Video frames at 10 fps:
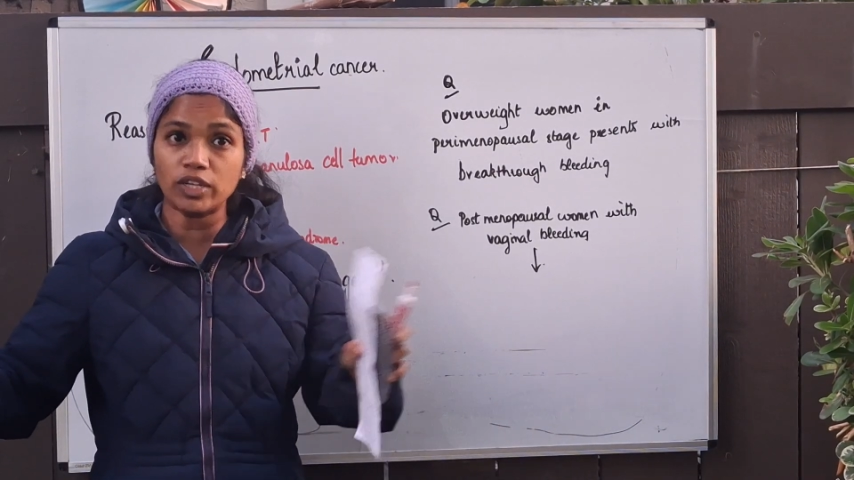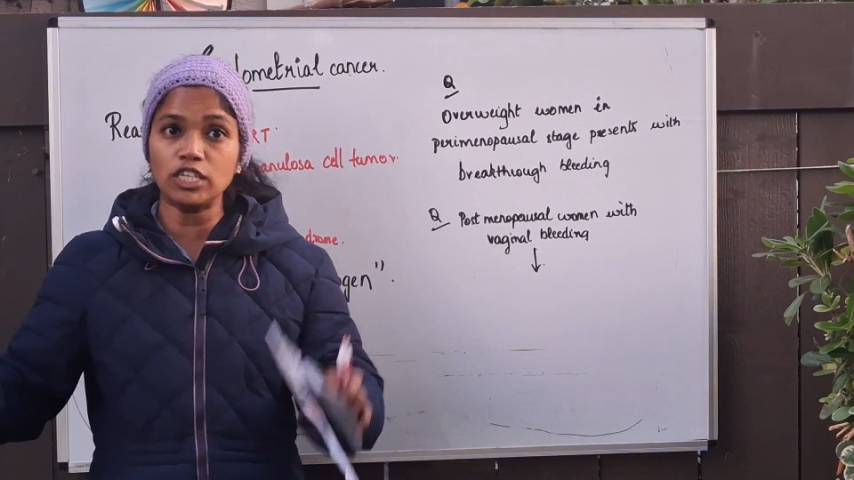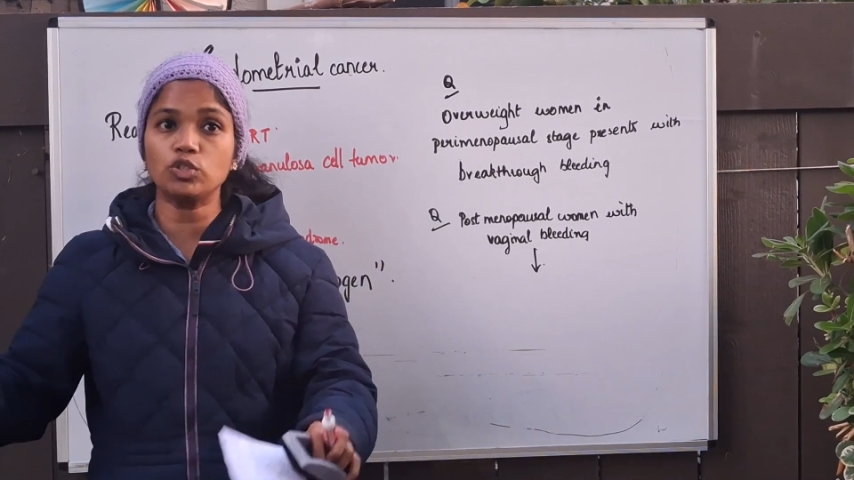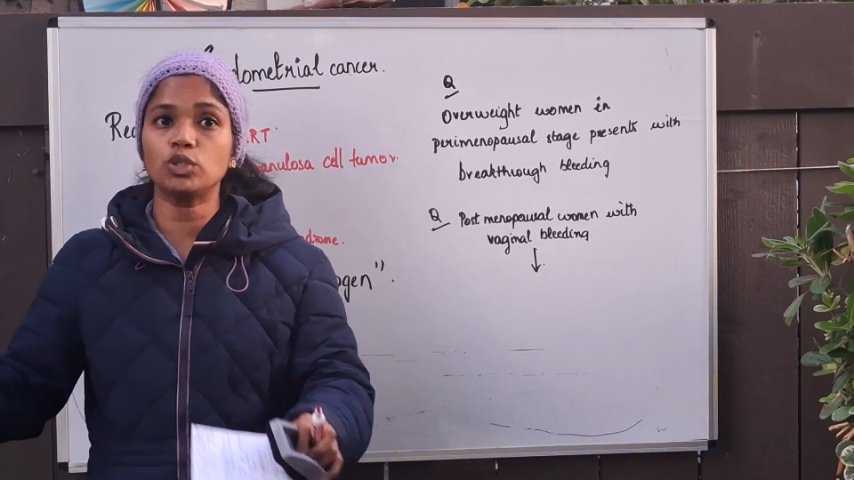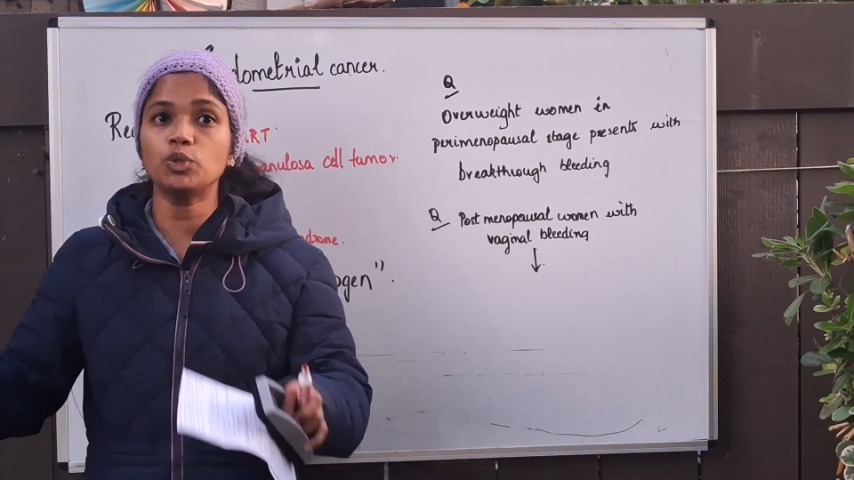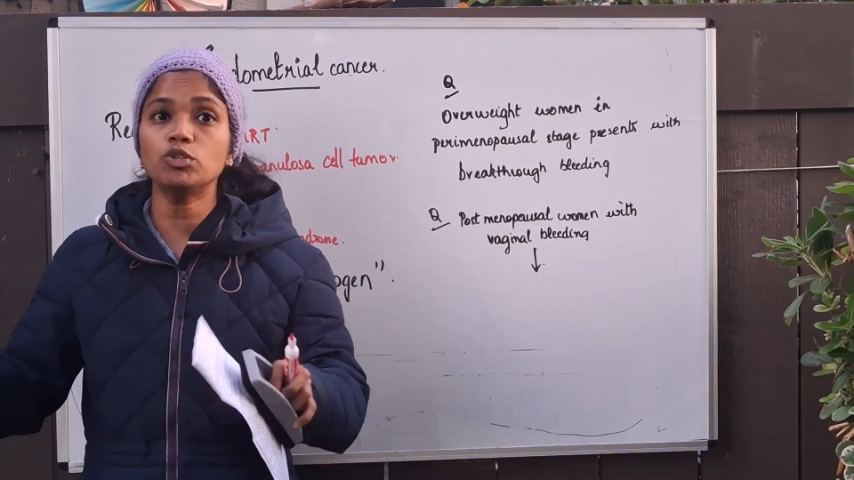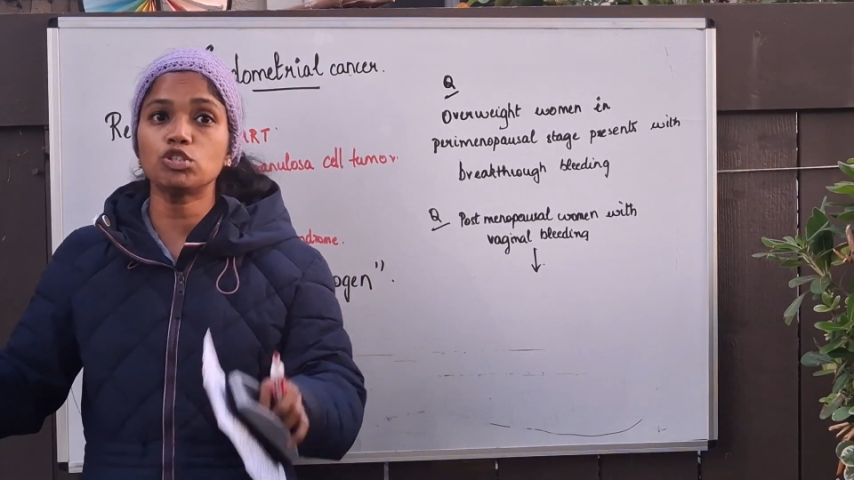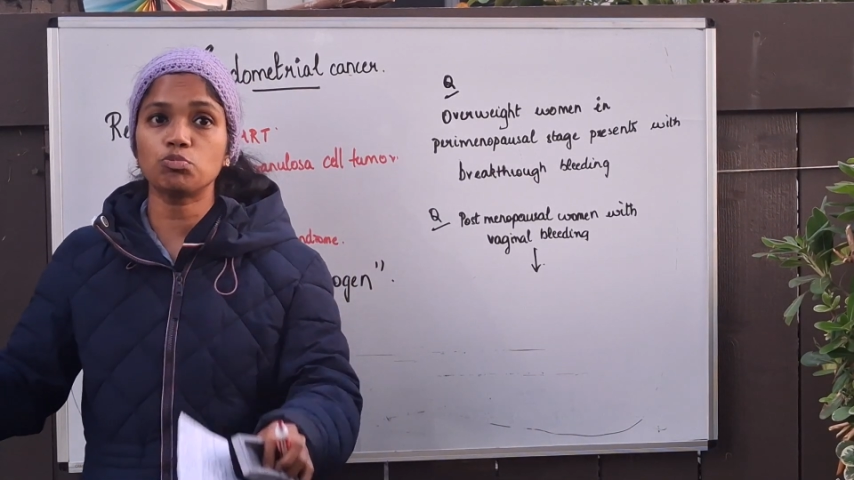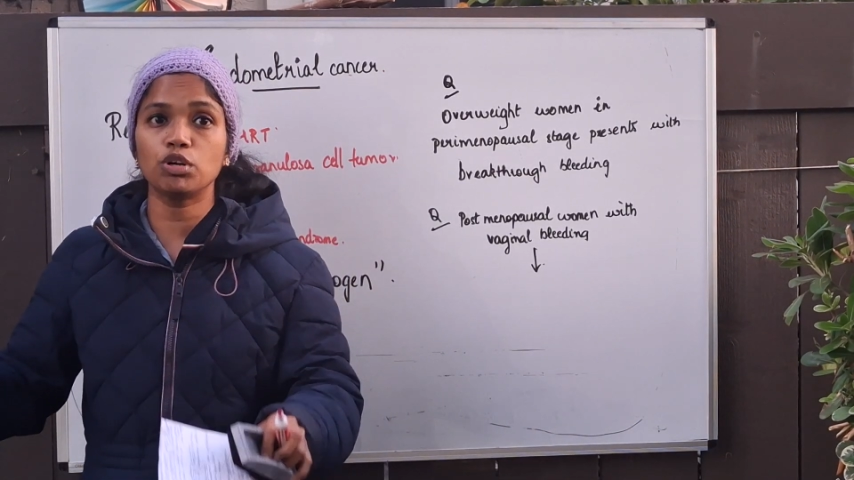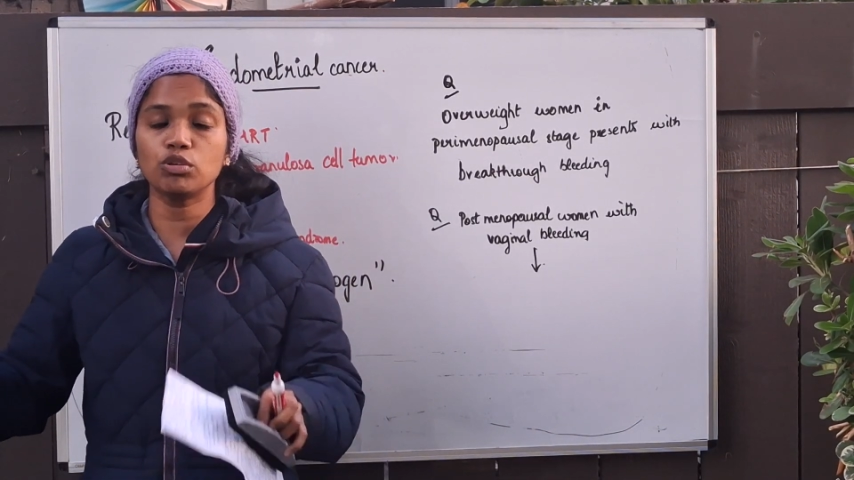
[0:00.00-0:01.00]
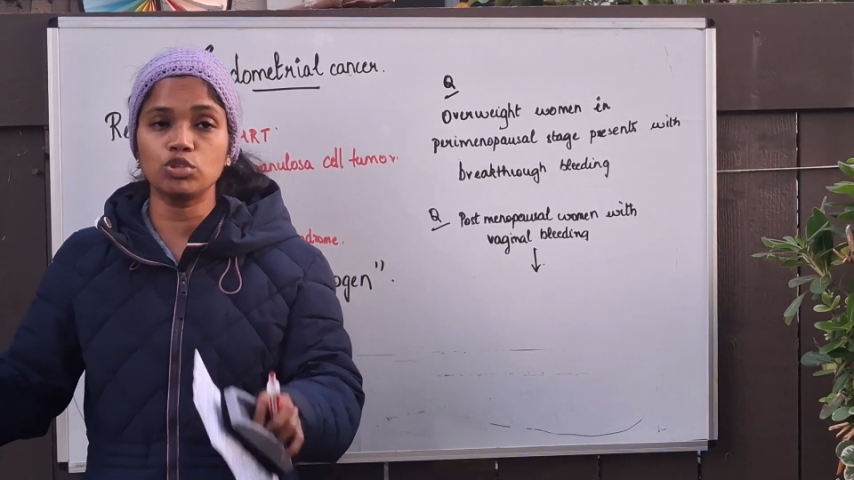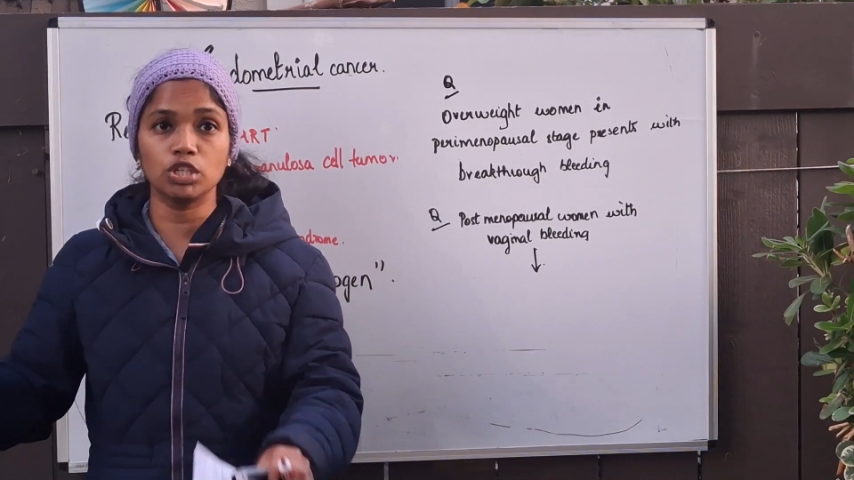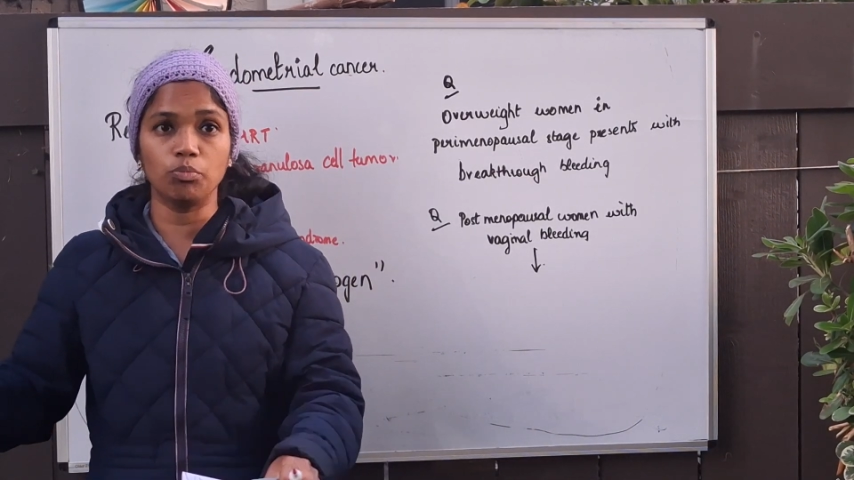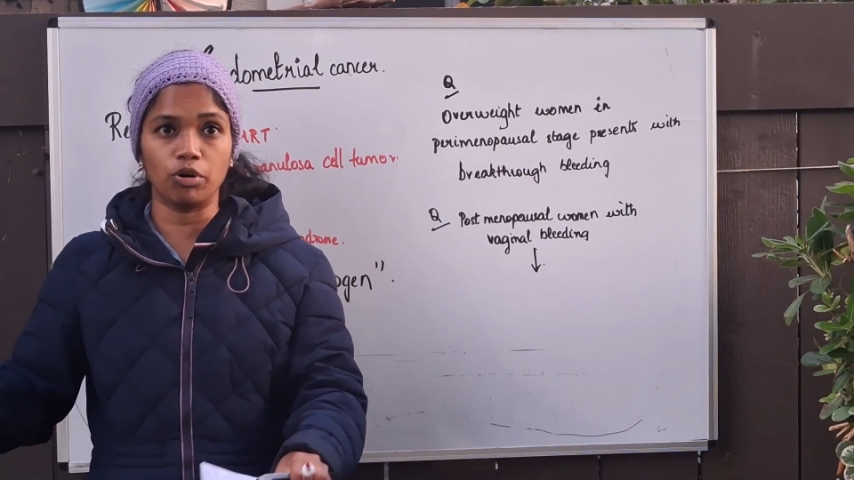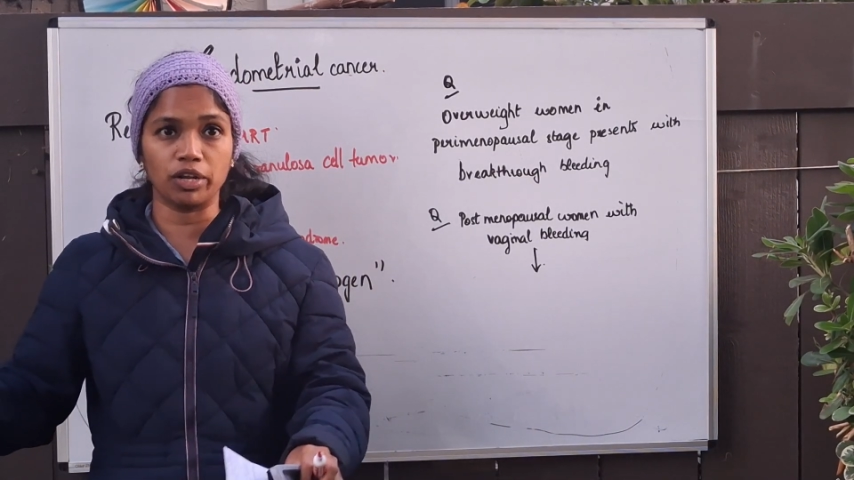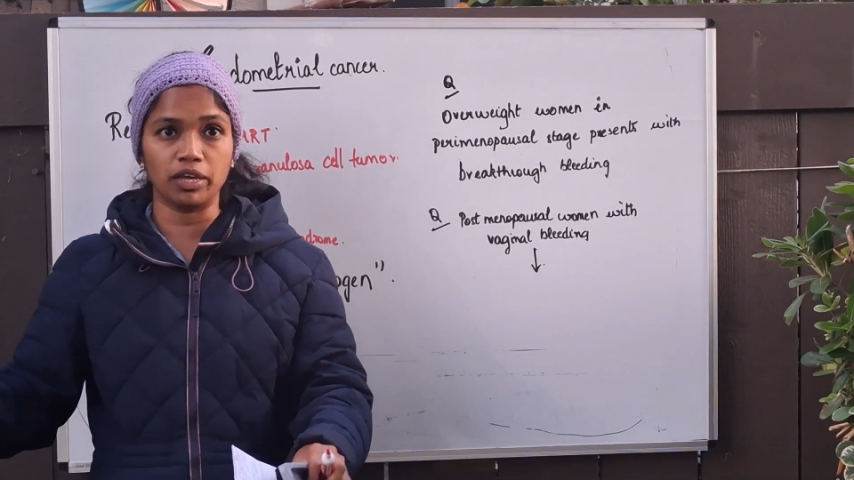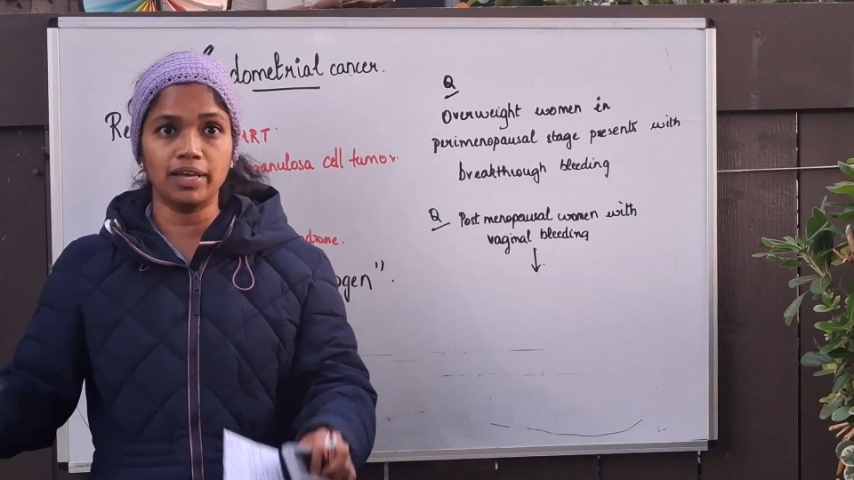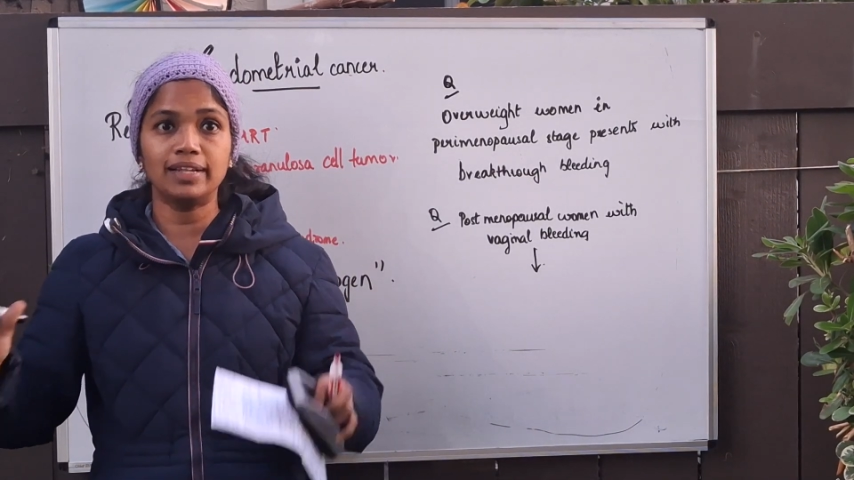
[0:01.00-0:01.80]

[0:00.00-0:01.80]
estrogen which is produced in the body.